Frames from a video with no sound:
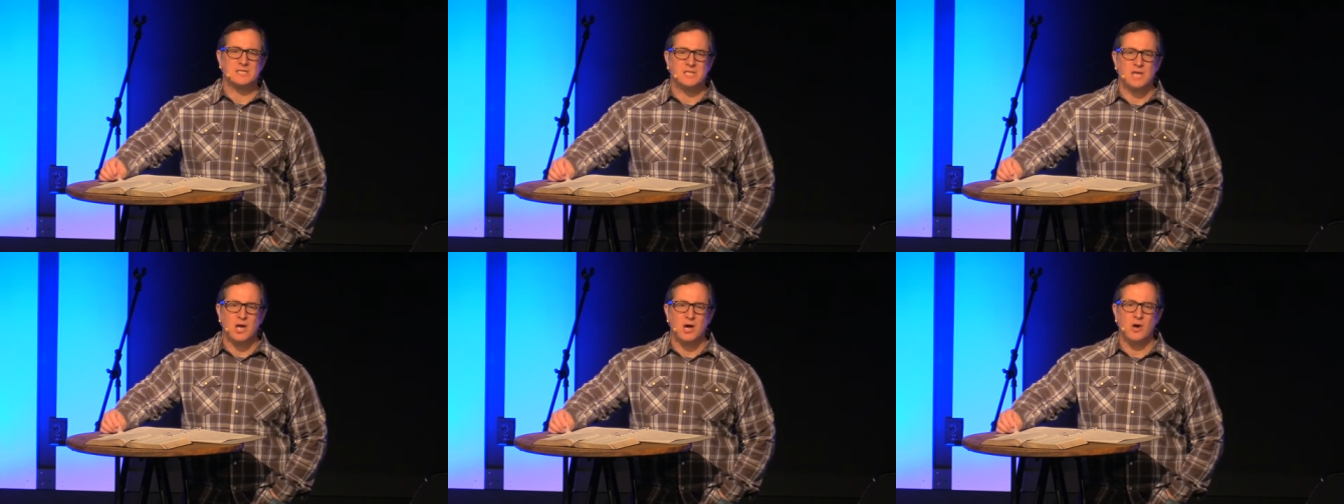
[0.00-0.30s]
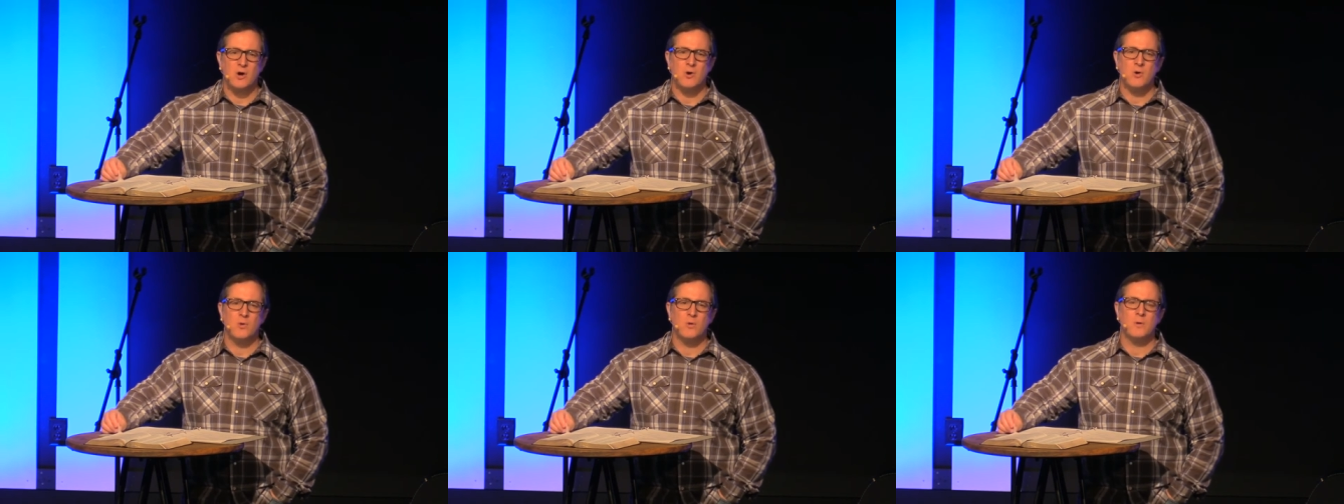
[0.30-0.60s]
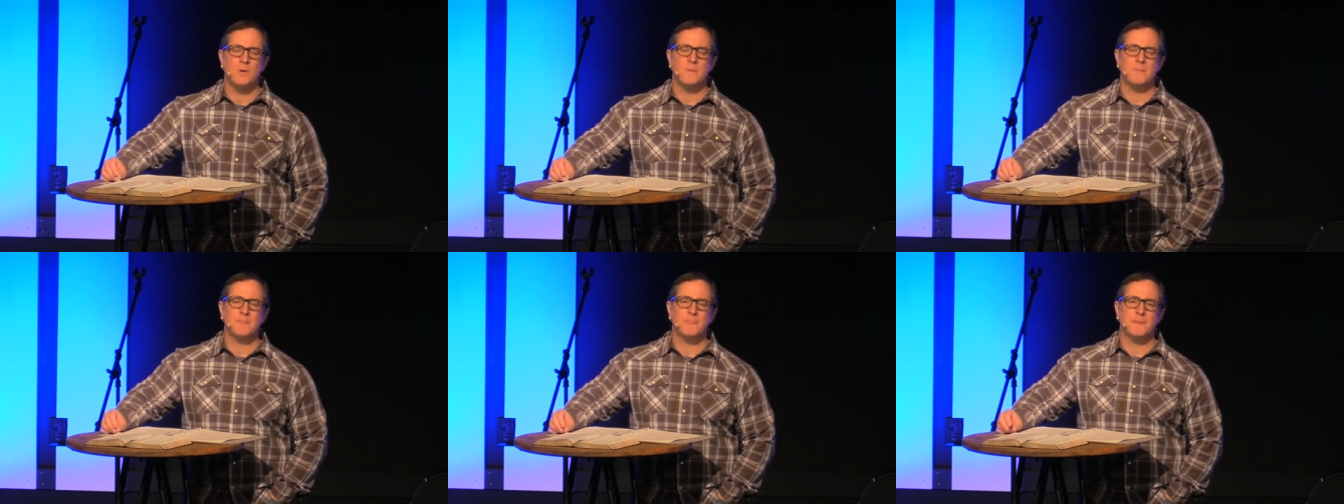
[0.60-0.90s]

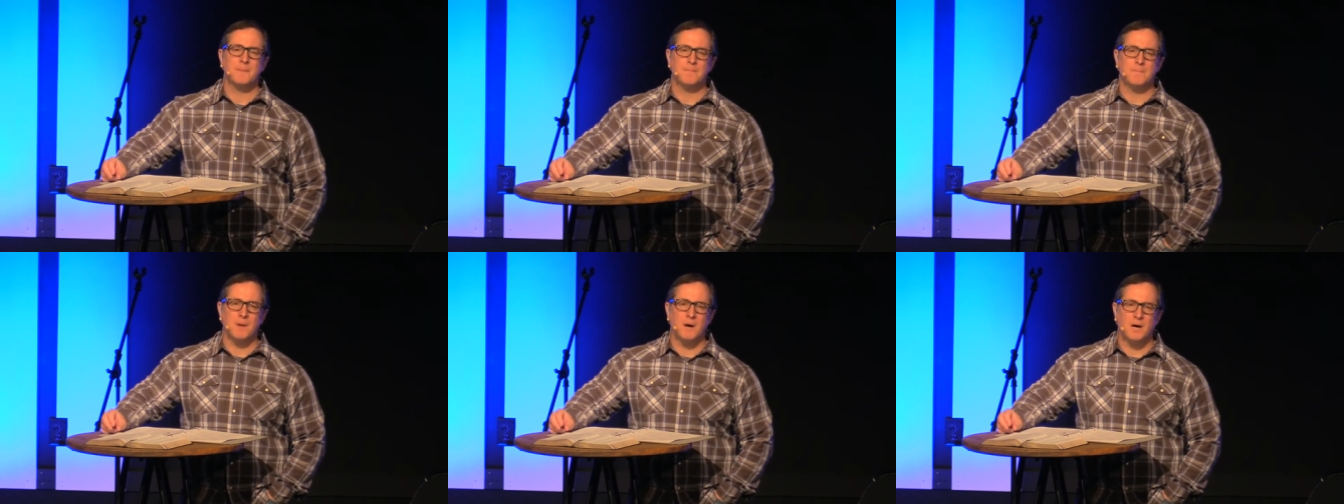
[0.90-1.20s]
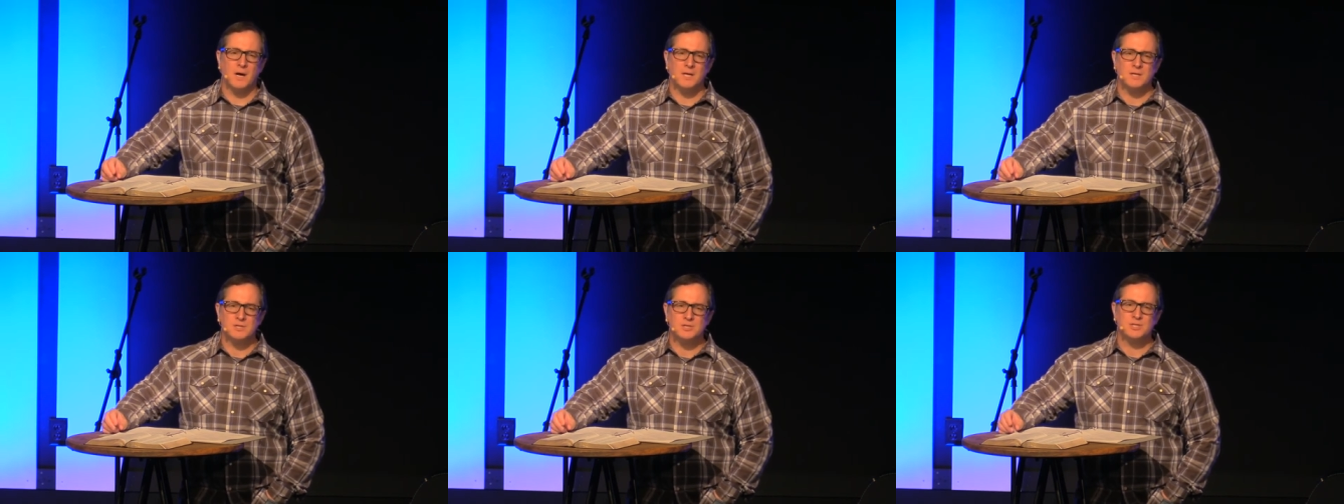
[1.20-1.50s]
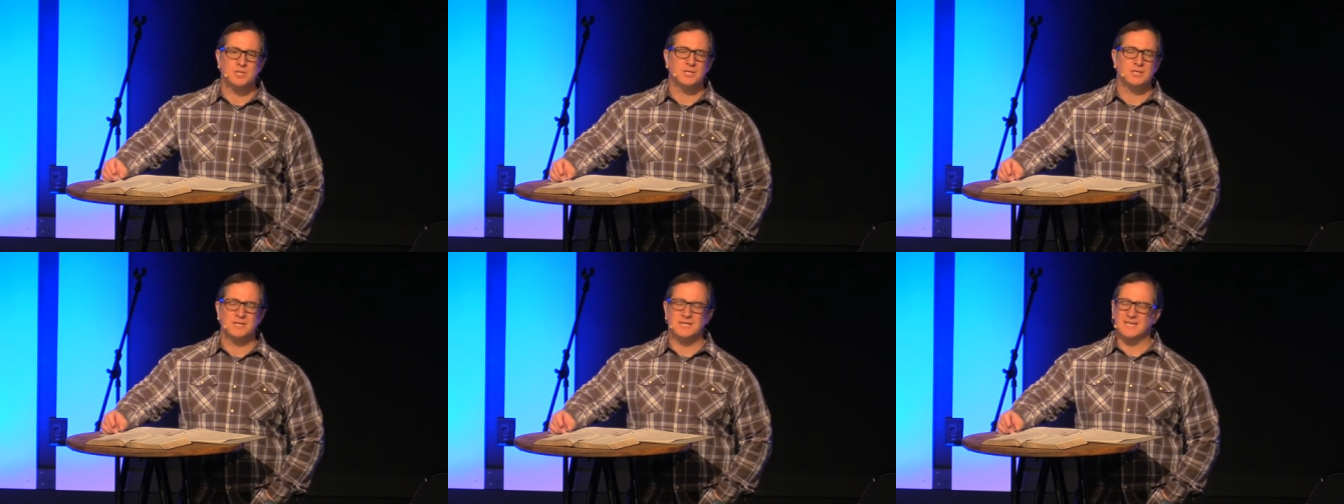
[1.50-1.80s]
so
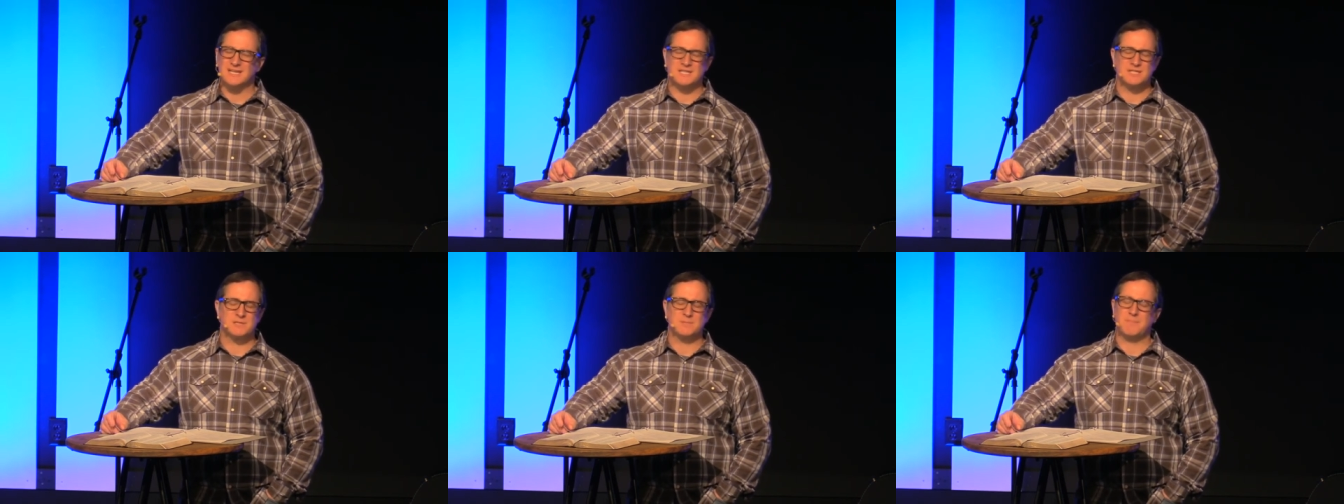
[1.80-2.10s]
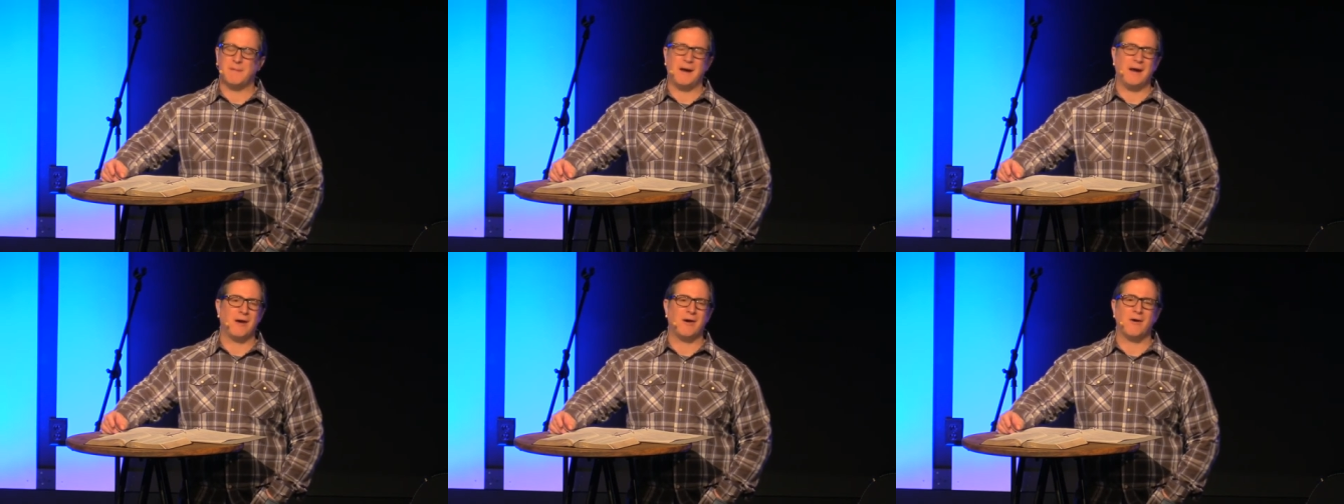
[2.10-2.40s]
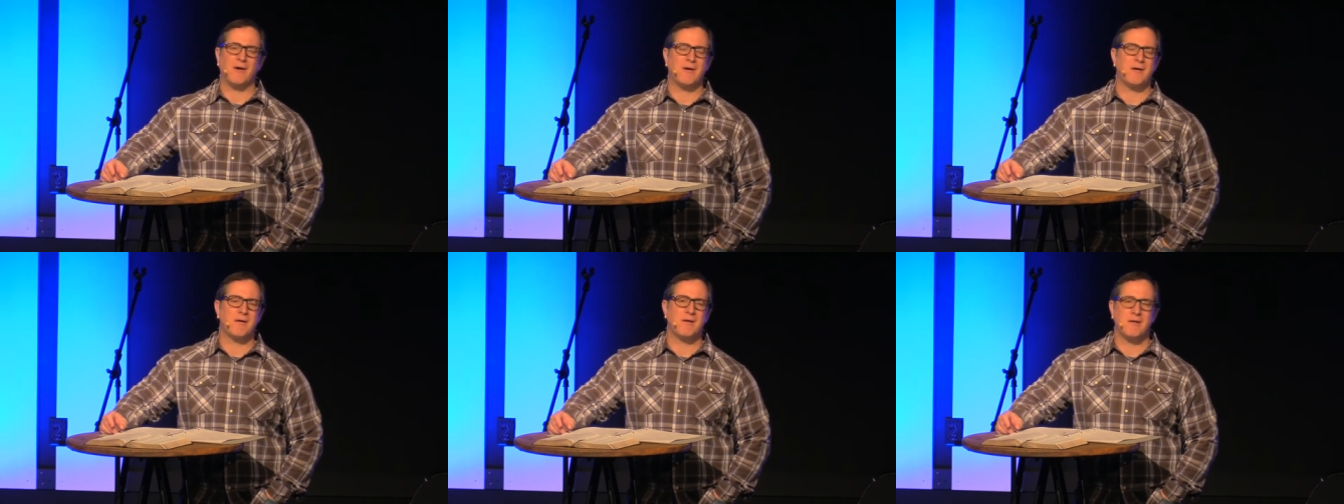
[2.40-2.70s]
much
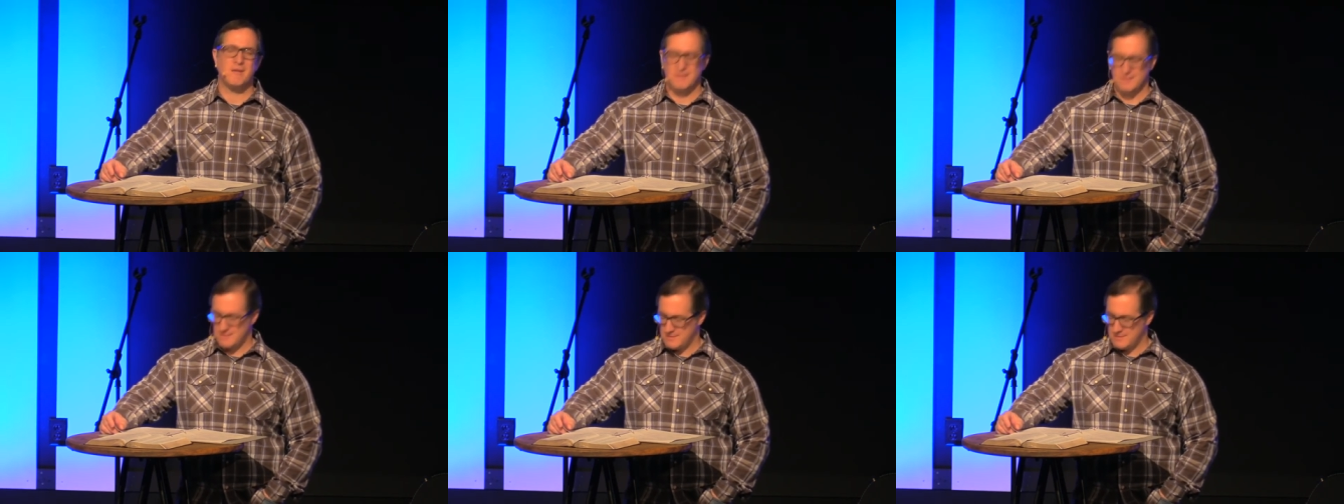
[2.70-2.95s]
despair.